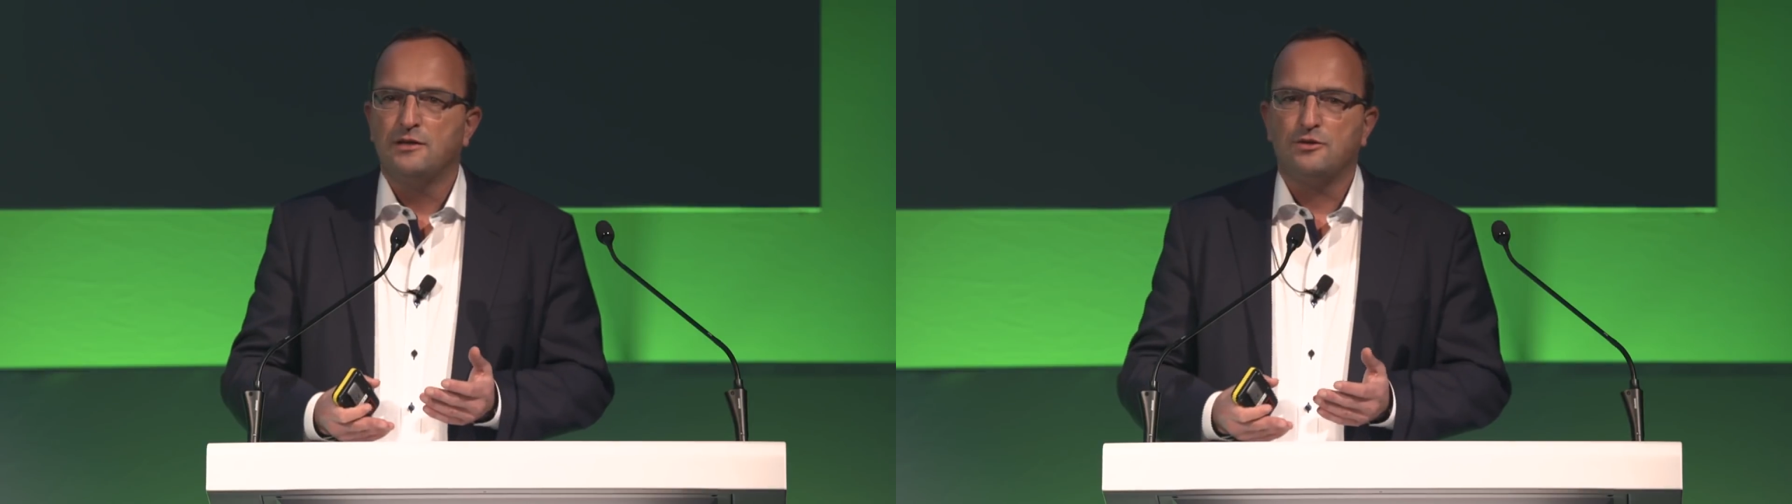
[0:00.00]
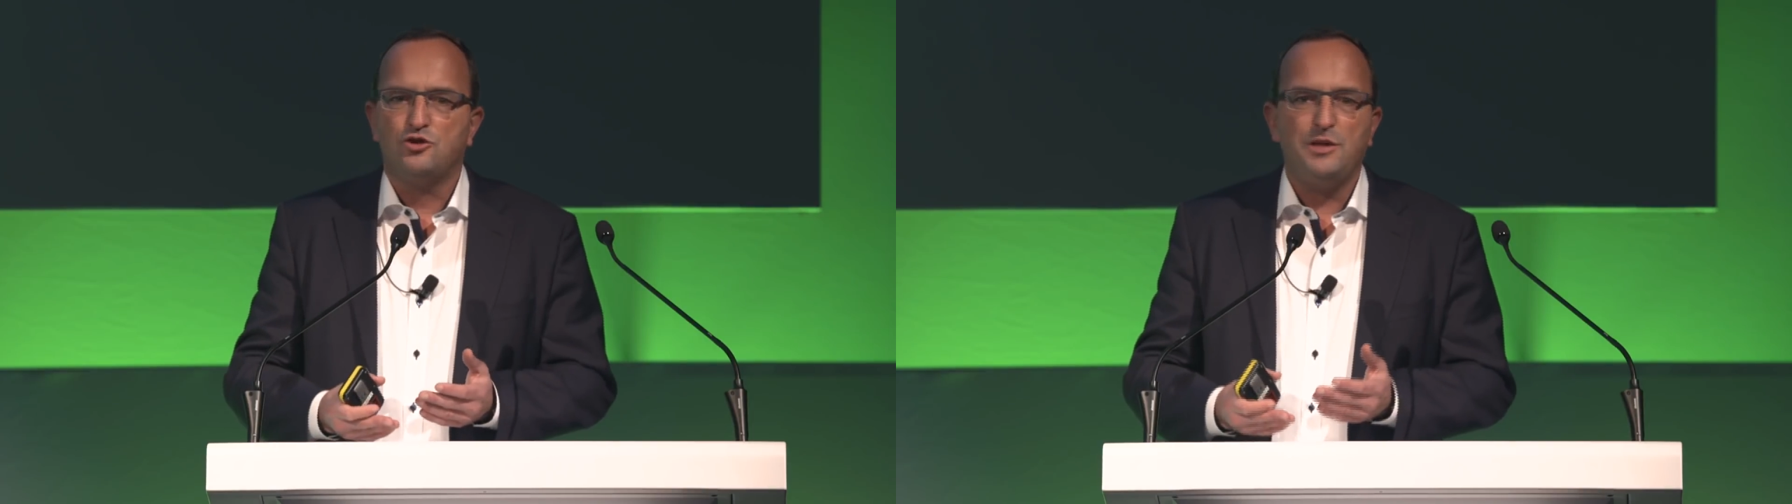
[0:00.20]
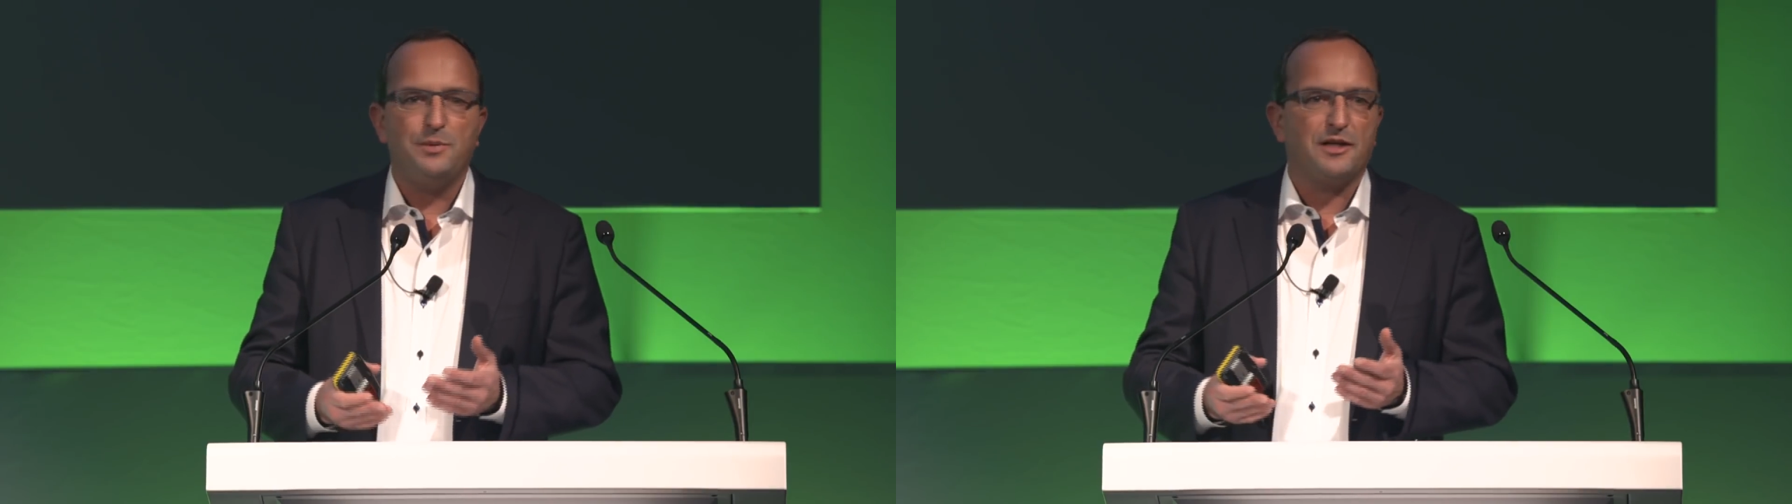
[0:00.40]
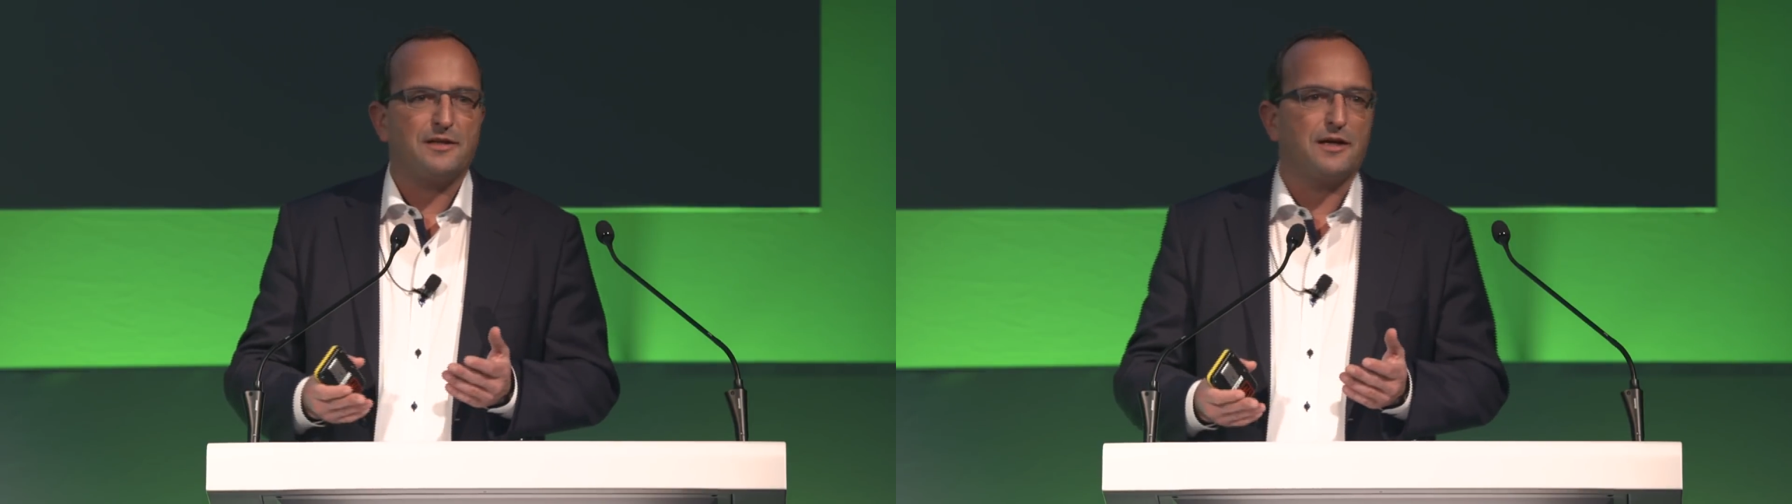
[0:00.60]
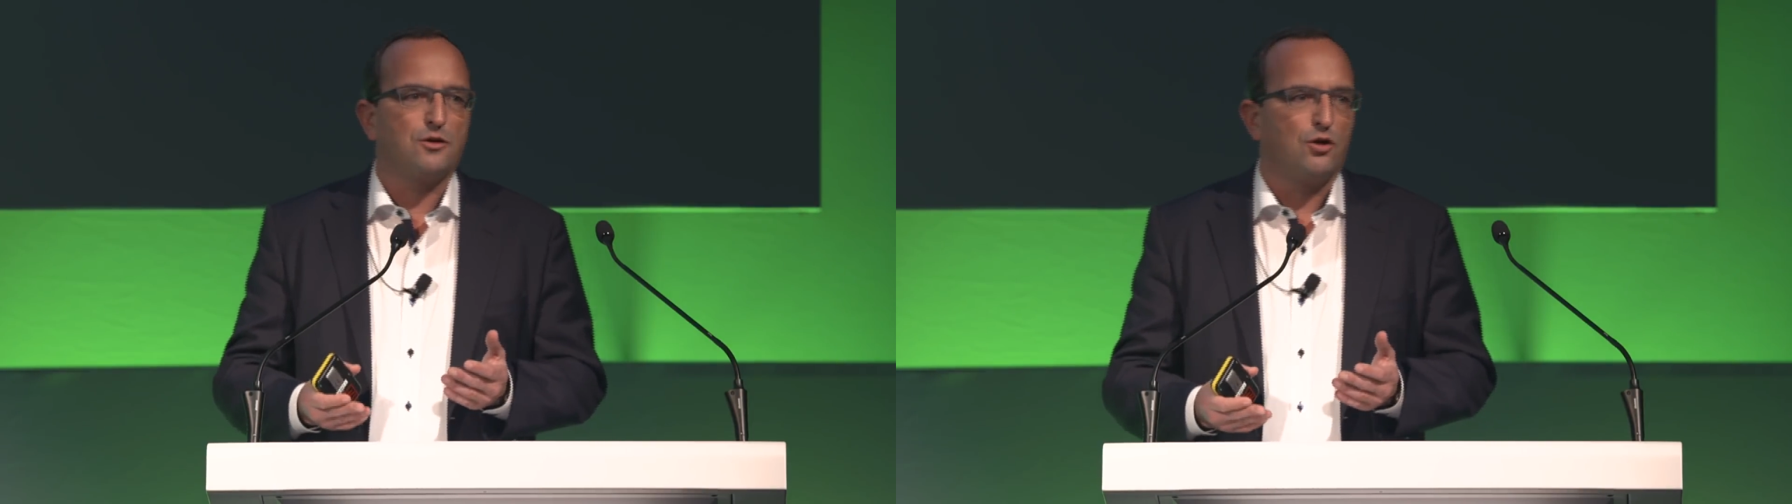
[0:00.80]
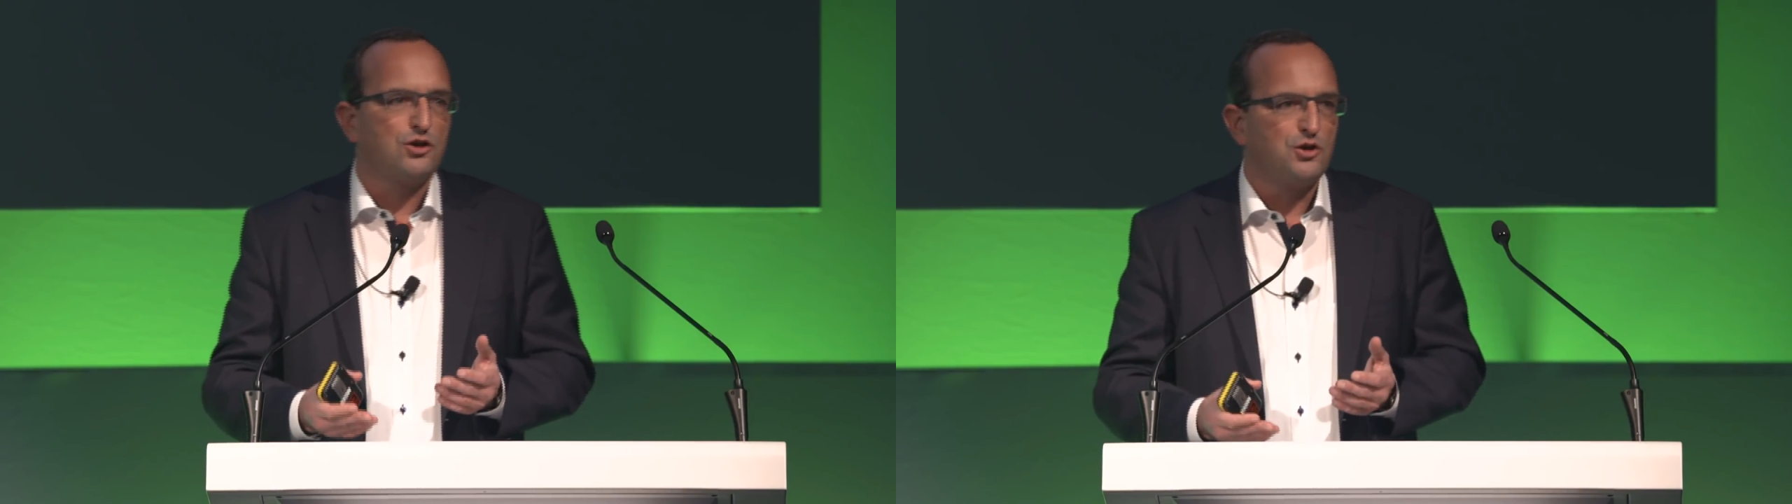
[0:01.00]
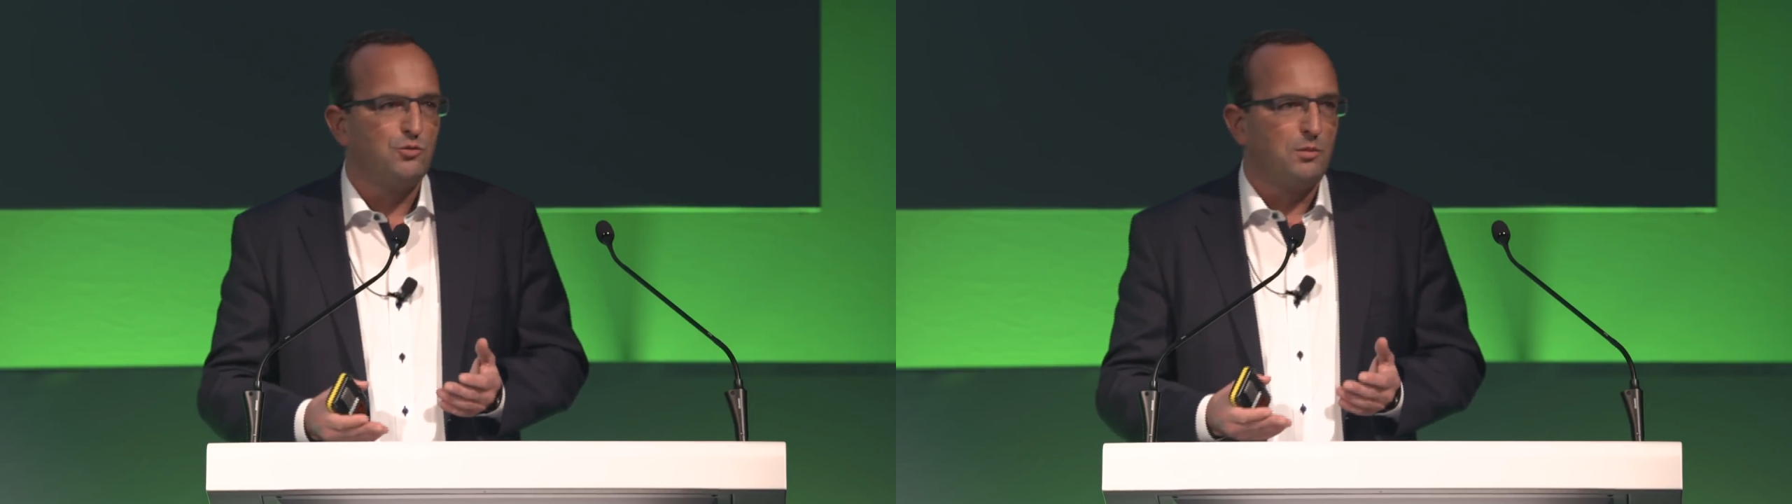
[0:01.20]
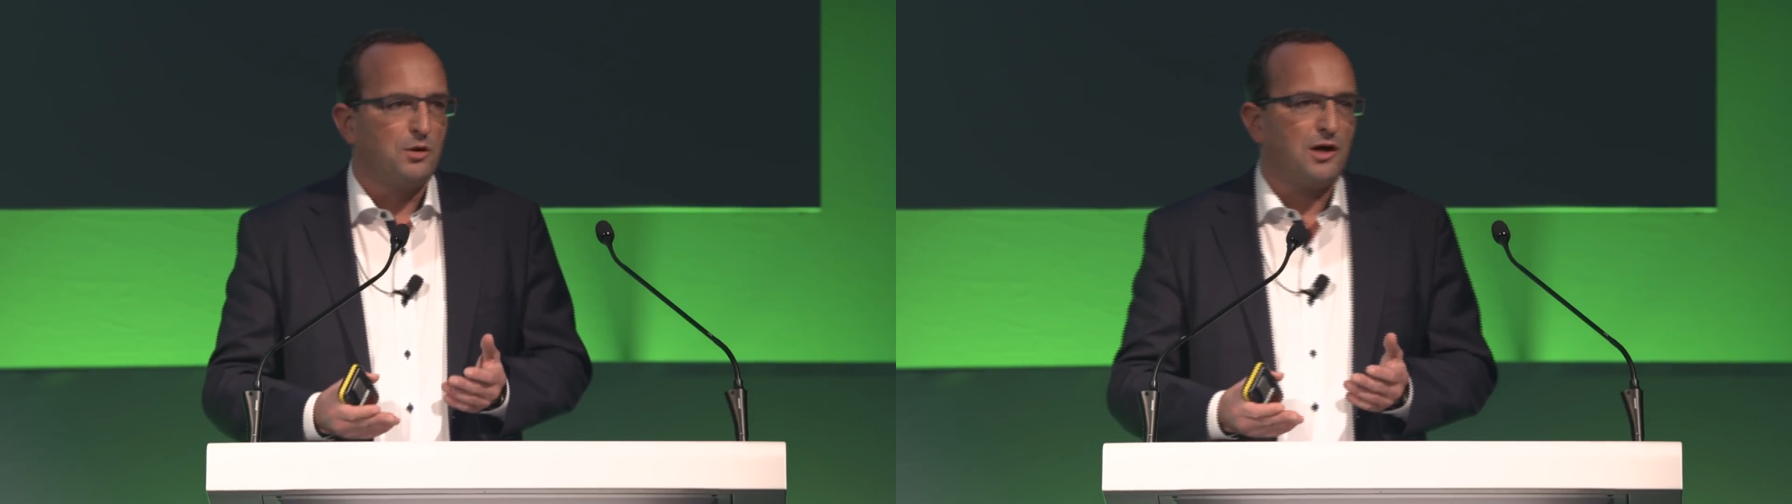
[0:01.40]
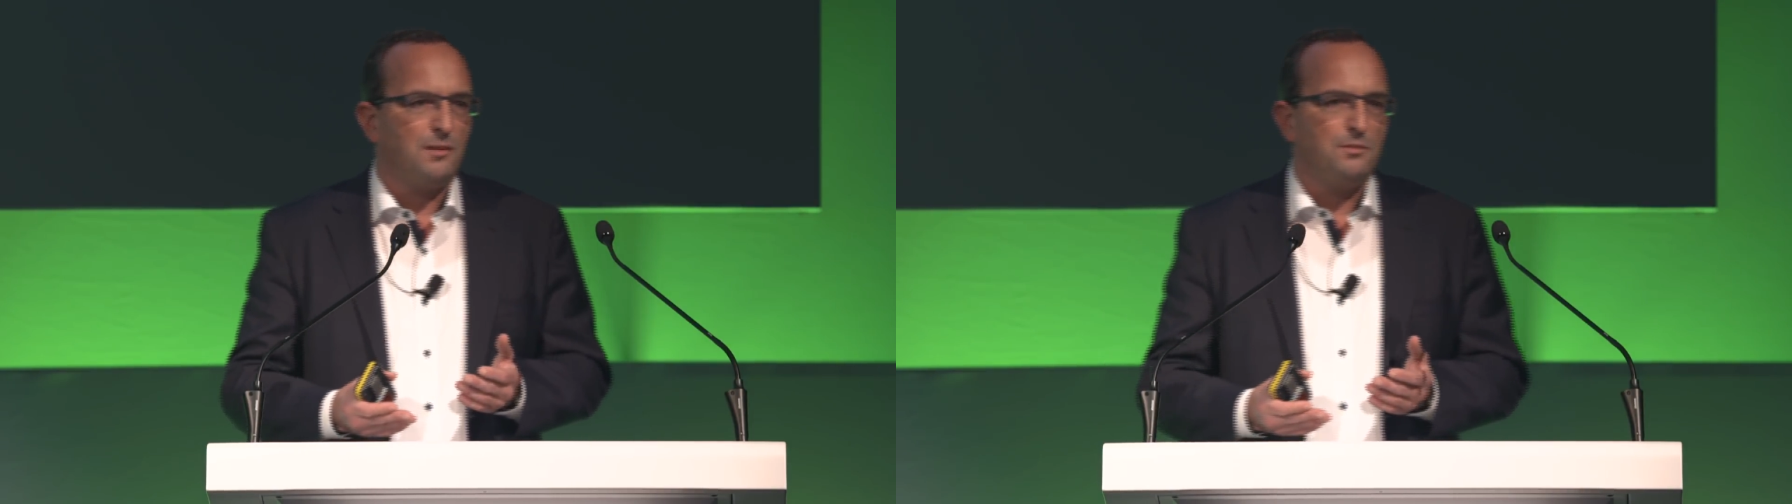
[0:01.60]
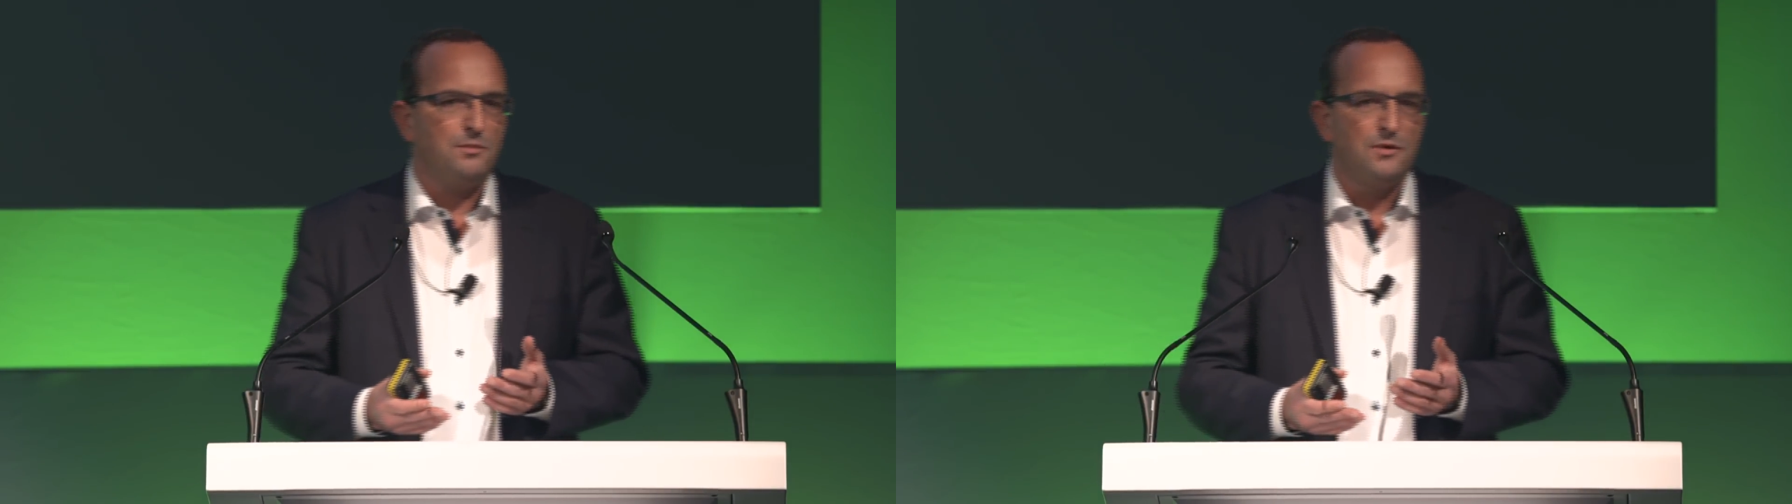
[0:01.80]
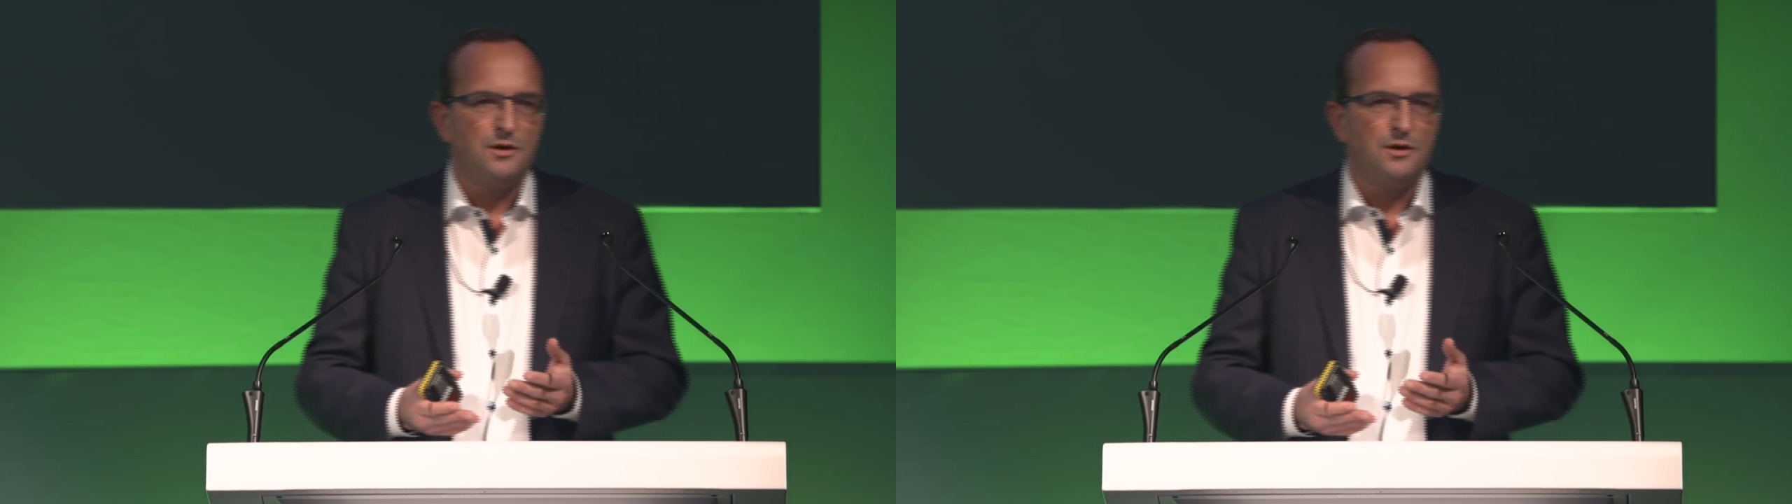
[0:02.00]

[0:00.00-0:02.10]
the cheaper that technology will become,